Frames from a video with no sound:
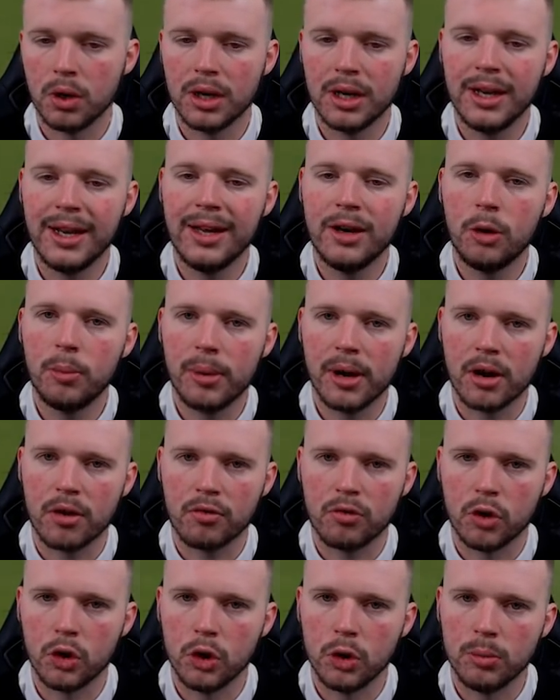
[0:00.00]
one little bit
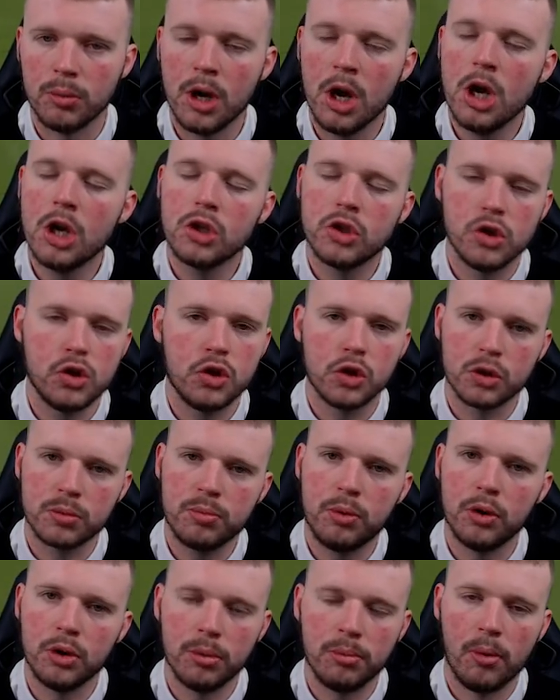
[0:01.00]
of room to just